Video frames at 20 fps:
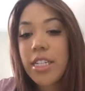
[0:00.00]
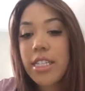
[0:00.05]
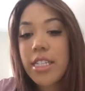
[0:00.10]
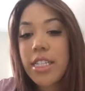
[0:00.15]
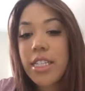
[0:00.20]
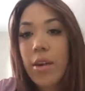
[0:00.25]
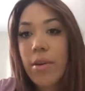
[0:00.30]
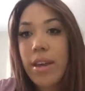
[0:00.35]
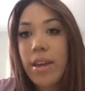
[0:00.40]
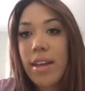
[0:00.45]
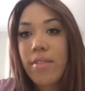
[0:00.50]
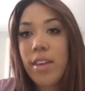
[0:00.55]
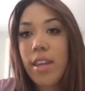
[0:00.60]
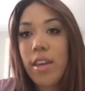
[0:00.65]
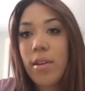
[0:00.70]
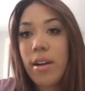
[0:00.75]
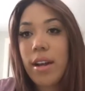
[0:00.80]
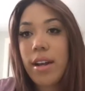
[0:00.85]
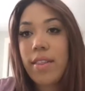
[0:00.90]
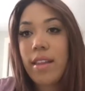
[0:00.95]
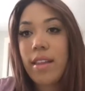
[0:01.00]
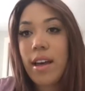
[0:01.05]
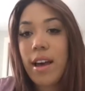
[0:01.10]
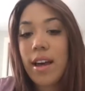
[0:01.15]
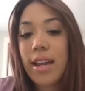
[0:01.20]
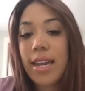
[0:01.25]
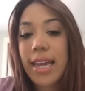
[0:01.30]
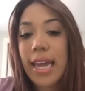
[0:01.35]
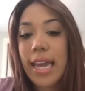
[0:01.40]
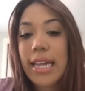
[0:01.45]
So if you are in the
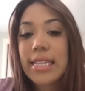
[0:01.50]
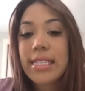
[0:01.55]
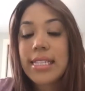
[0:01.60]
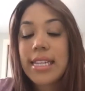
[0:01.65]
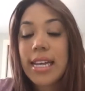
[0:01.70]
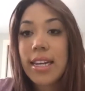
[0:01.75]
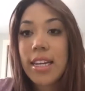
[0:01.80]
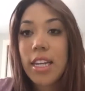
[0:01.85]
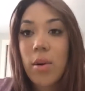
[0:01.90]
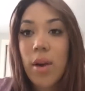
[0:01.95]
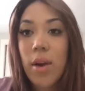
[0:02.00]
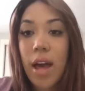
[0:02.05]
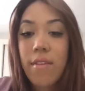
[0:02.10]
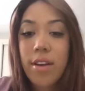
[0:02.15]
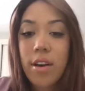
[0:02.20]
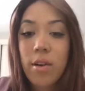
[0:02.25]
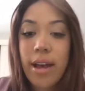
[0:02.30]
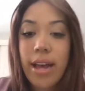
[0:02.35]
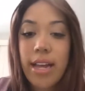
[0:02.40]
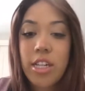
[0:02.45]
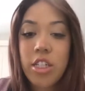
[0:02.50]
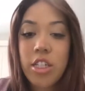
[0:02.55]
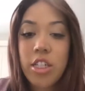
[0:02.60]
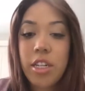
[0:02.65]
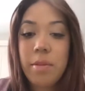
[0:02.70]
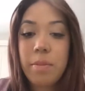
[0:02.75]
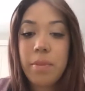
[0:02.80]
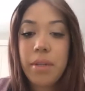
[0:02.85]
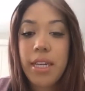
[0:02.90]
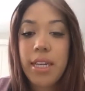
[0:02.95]
audience and you have a
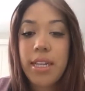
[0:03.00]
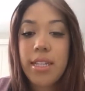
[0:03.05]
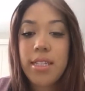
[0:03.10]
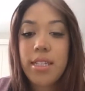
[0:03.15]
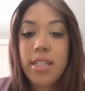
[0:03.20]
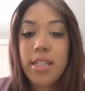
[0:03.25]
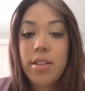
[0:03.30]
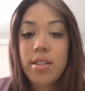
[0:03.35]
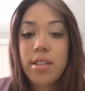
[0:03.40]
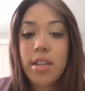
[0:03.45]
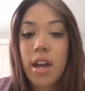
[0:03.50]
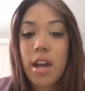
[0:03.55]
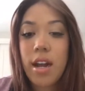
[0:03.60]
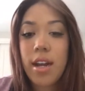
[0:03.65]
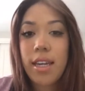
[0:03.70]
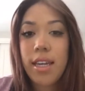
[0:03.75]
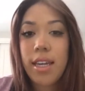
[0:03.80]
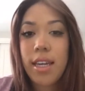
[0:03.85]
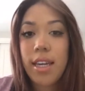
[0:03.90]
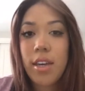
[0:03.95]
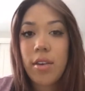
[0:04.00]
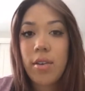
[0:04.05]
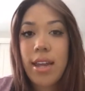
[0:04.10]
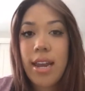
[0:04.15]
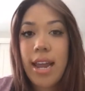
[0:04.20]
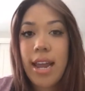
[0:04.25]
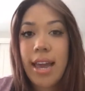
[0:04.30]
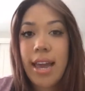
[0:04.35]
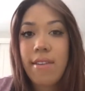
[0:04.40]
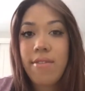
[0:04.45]
question, please use our
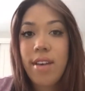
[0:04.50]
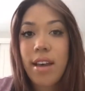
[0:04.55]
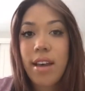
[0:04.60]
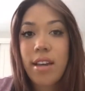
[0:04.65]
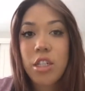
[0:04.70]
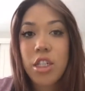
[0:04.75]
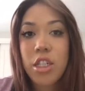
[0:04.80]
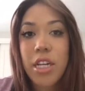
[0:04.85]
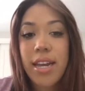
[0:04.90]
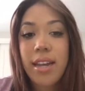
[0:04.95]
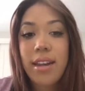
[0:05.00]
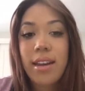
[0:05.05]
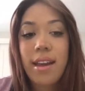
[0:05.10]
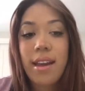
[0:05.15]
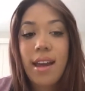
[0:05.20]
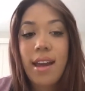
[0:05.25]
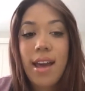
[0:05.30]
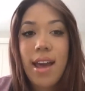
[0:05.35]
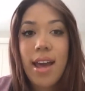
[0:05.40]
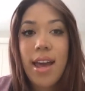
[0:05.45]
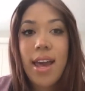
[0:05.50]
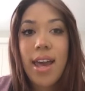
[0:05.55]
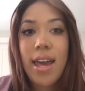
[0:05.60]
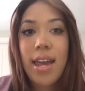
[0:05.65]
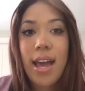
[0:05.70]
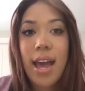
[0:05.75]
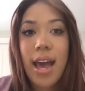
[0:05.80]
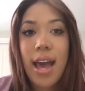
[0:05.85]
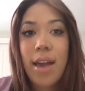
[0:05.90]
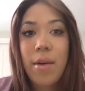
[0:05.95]
Q&A function,
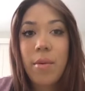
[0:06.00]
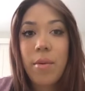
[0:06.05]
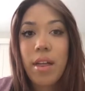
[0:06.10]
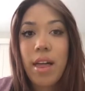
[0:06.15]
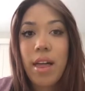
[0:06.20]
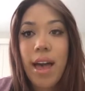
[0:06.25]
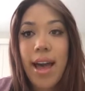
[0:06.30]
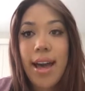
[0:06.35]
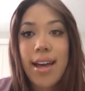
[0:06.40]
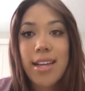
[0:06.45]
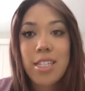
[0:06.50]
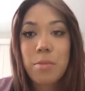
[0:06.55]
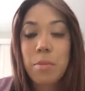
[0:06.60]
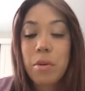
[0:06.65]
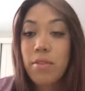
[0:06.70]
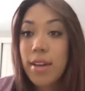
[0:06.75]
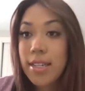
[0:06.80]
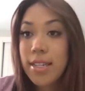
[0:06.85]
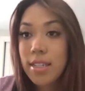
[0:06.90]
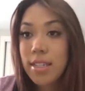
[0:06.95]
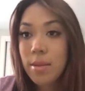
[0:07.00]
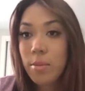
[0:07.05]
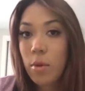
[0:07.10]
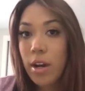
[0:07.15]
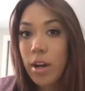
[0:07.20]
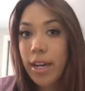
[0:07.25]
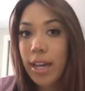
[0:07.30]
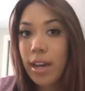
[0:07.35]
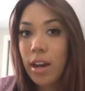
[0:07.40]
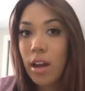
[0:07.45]
and I will ask Professor
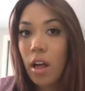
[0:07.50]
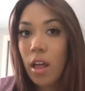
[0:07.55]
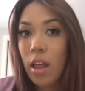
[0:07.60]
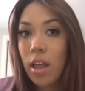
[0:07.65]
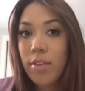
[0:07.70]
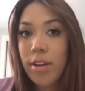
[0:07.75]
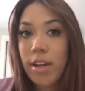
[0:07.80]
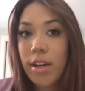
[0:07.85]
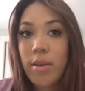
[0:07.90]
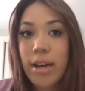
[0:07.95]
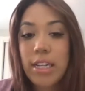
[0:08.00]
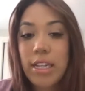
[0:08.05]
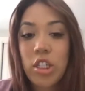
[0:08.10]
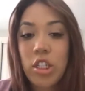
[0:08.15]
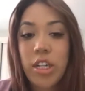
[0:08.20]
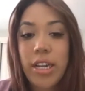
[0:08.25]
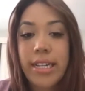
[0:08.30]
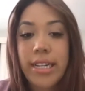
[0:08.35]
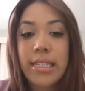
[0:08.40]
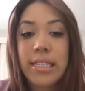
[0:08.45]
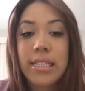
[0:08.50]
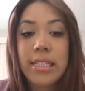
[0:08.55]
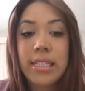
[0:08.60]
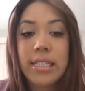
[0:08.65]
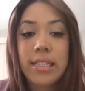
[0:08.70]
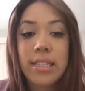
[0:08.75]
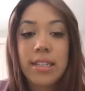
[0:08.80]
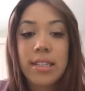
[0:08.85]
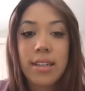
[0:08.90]
Morgan all of your questions.